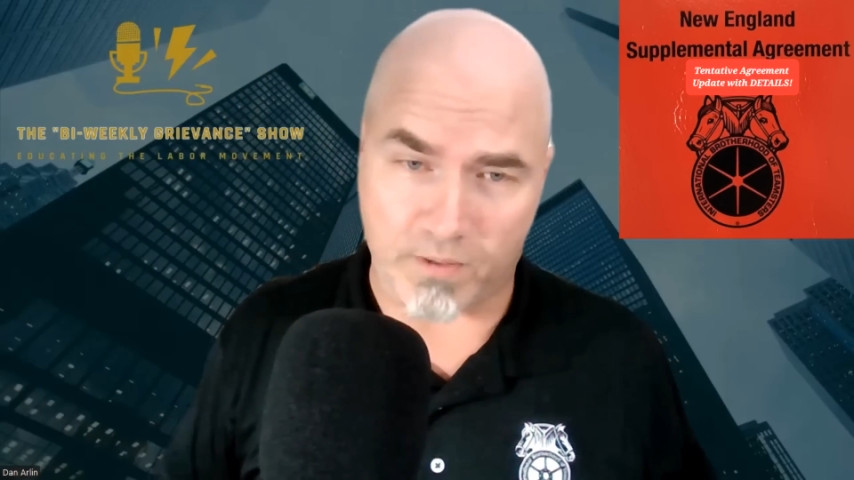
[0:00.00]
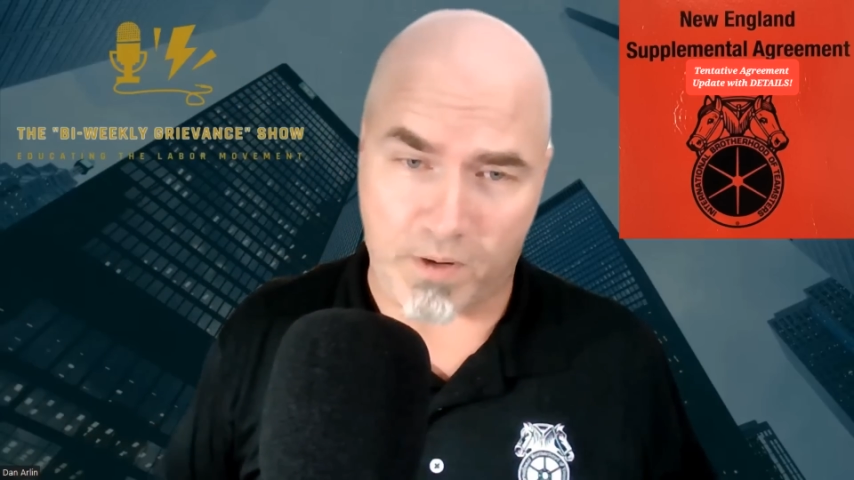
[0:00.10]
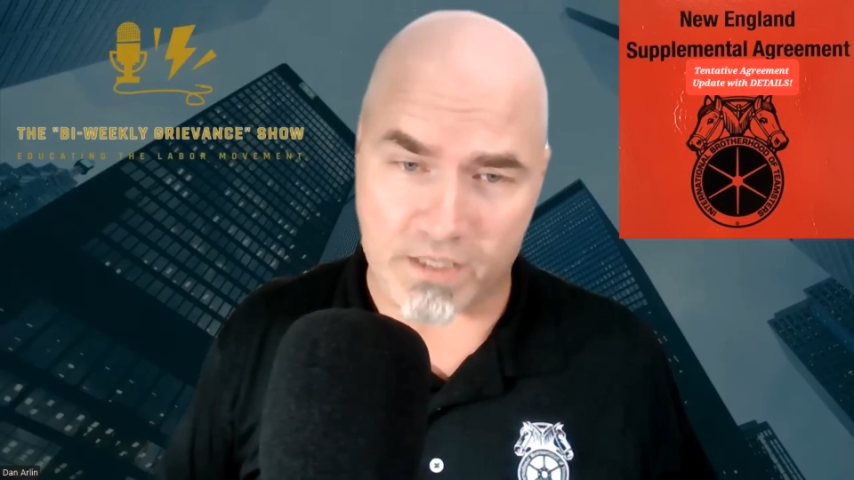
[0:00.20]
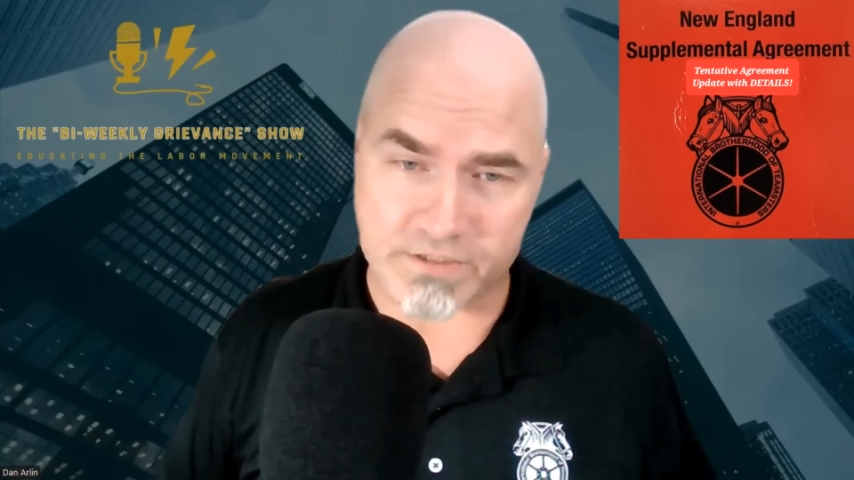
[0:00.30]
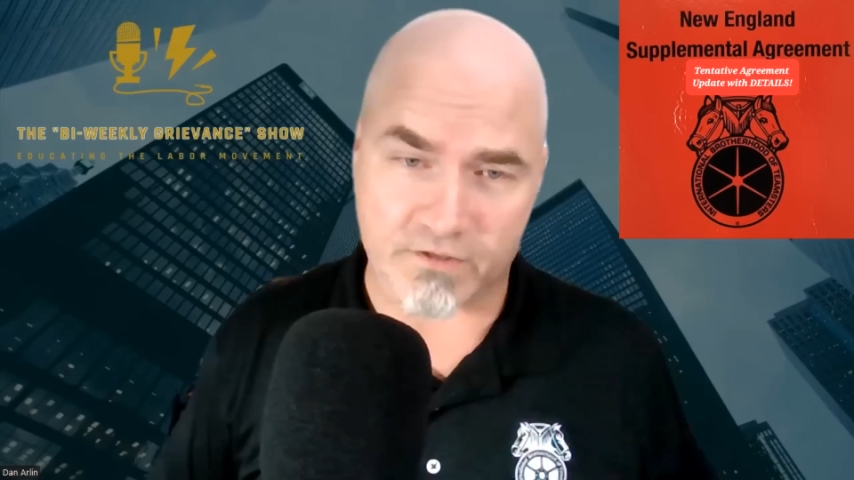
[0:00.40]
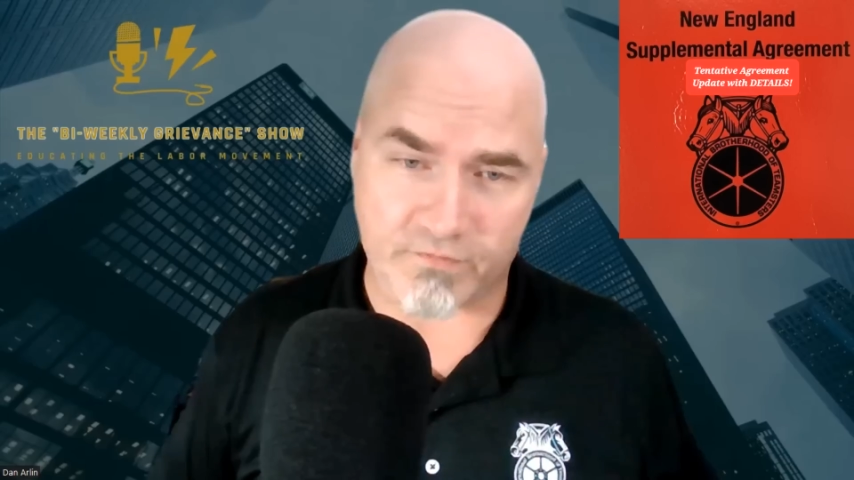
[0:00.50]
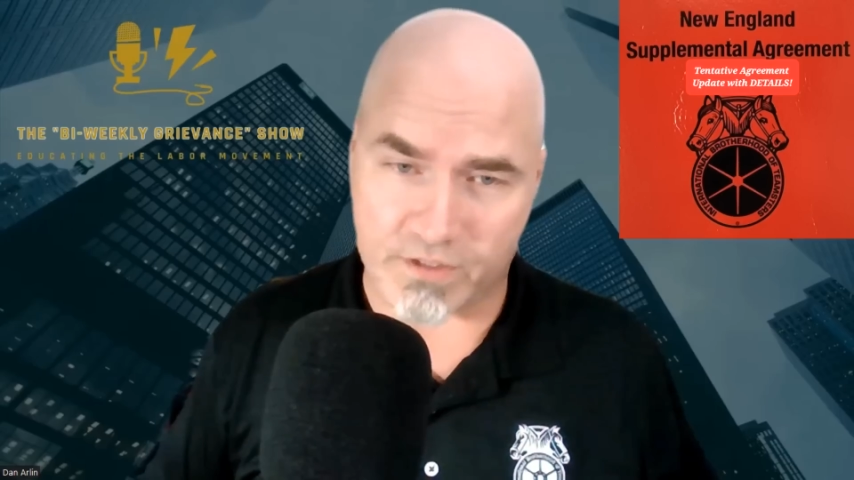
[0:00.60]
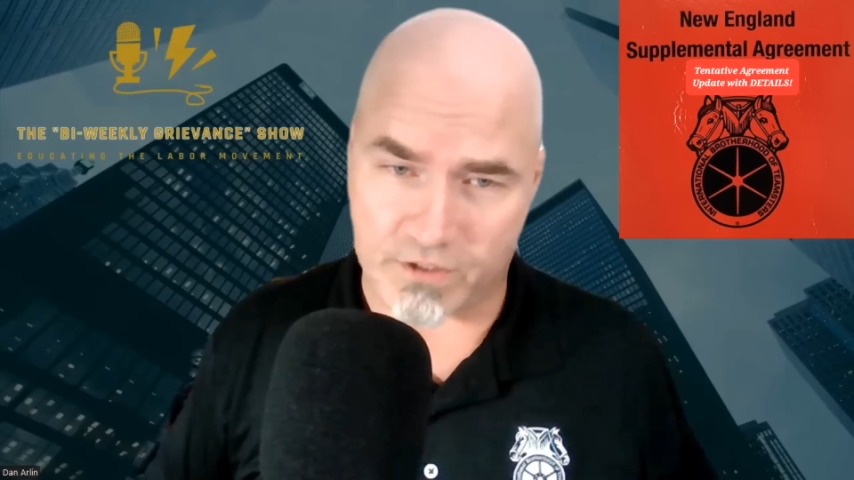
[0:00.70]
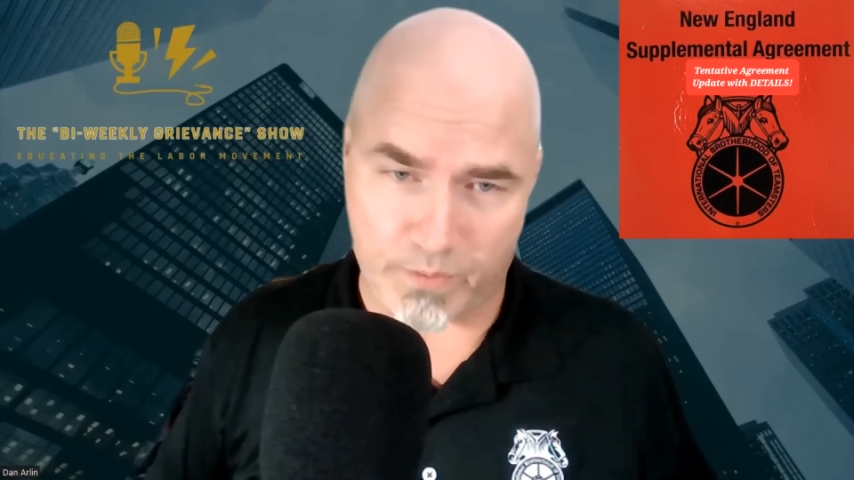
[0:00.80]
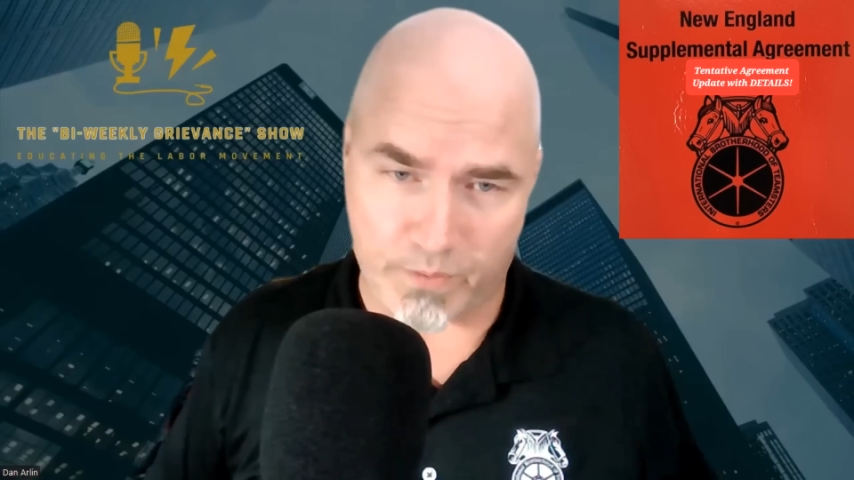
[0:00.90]
positive
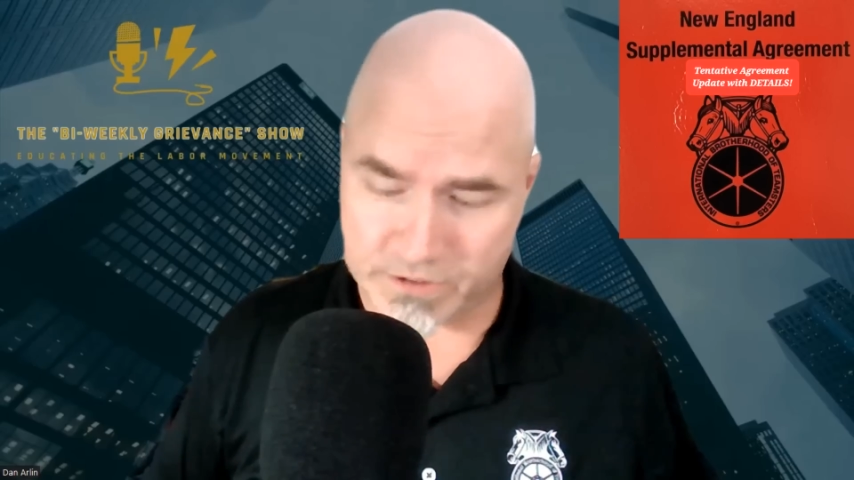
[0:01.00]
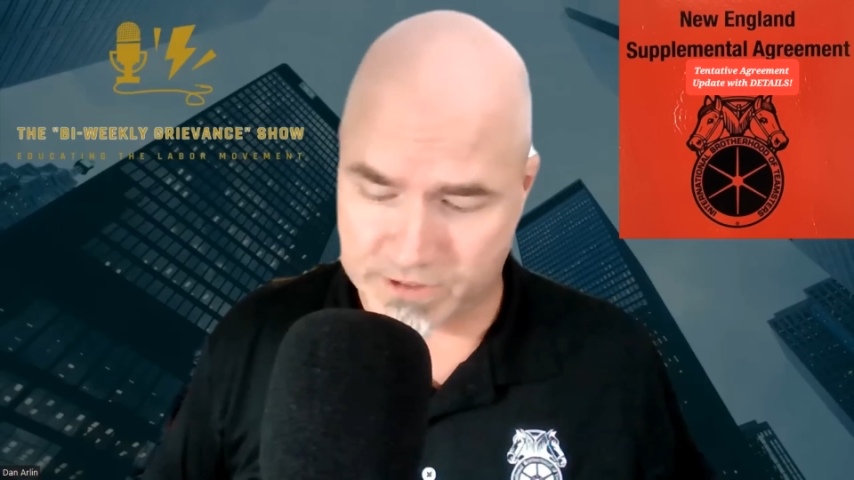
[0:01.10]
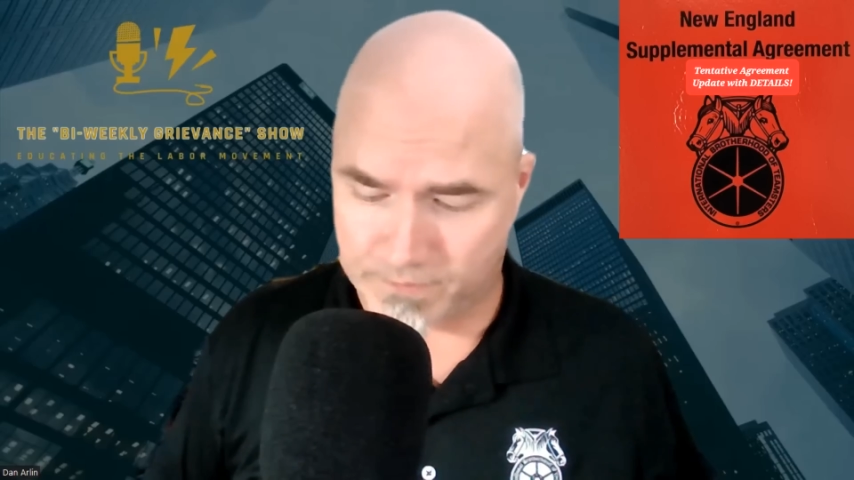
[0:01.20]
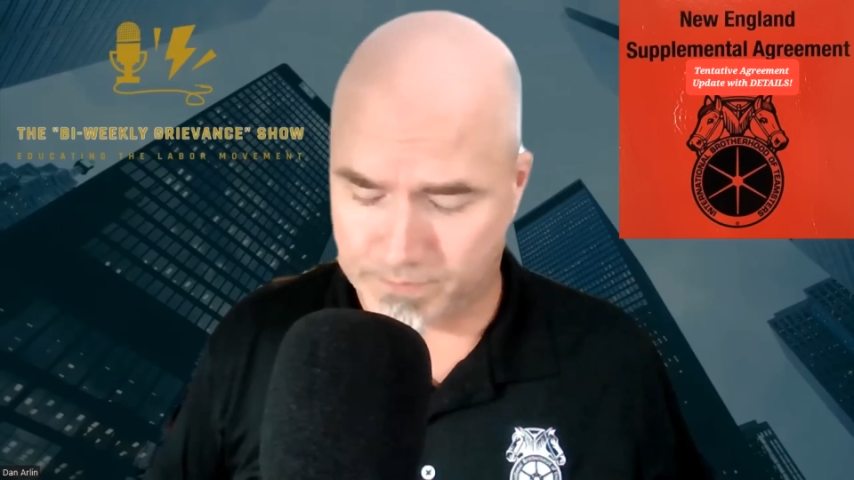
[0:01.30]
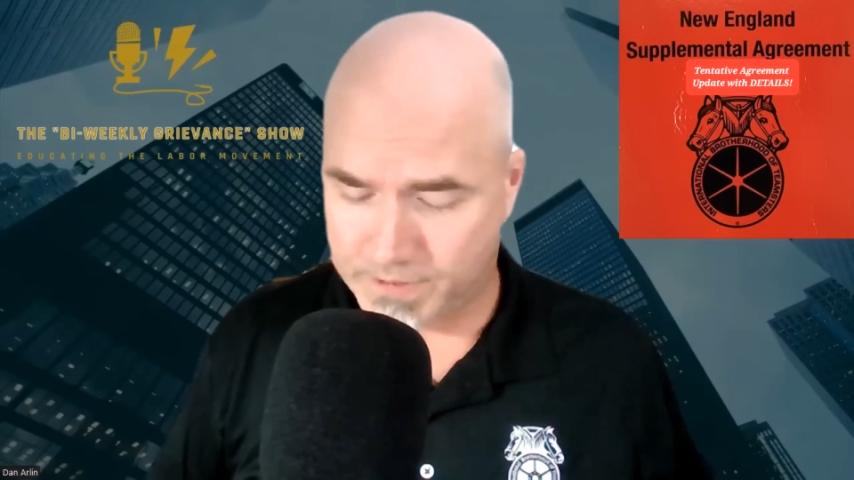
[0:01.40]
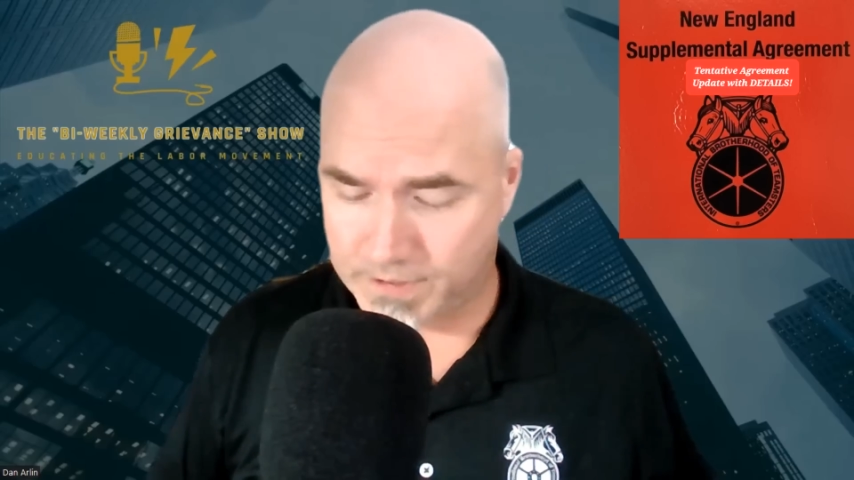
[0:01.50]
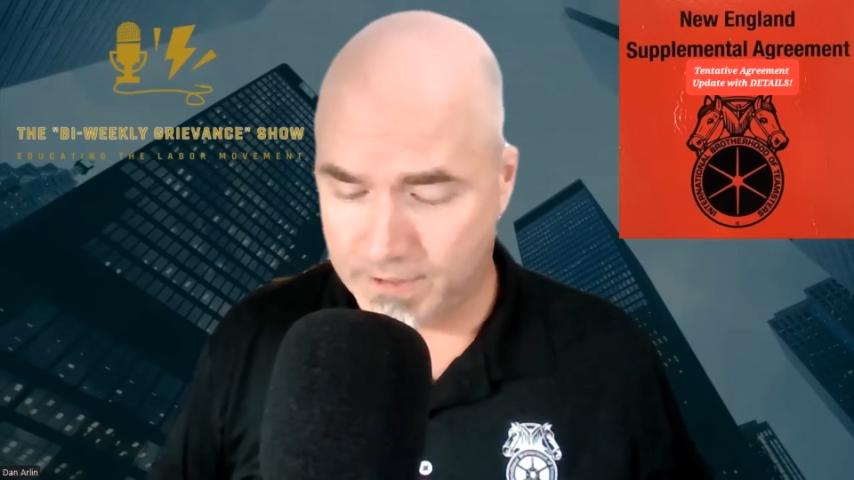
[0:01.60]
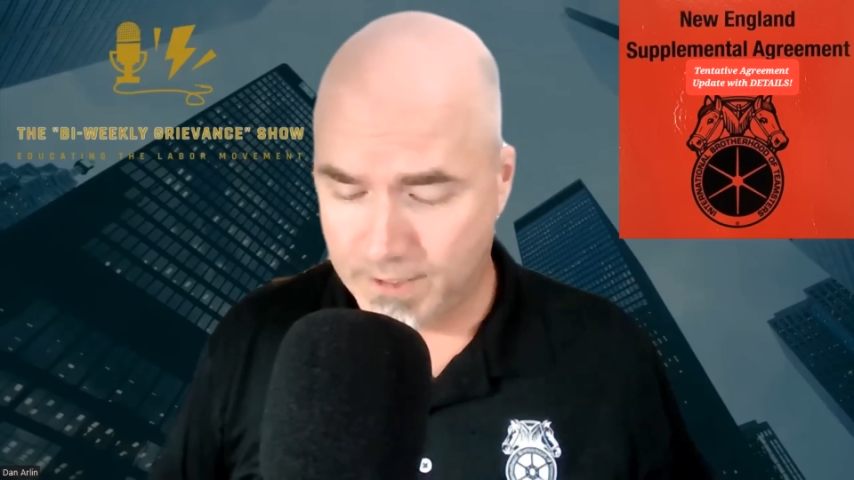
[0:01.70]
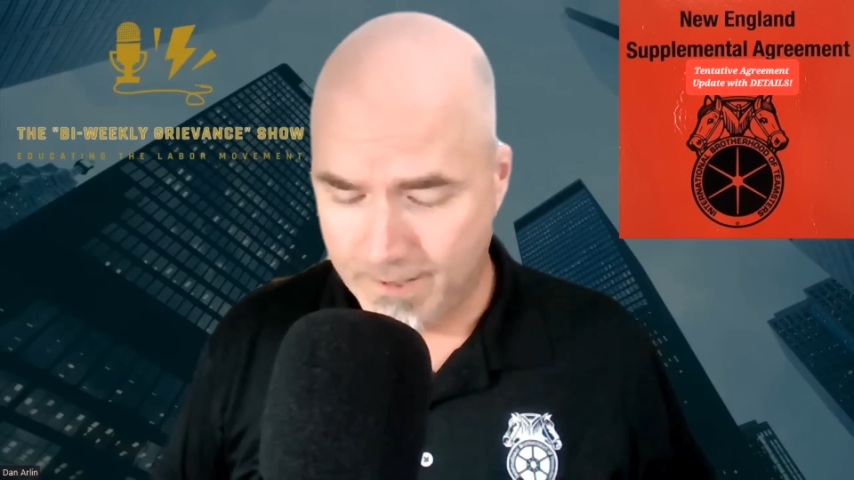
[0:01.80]
in the New England supplement.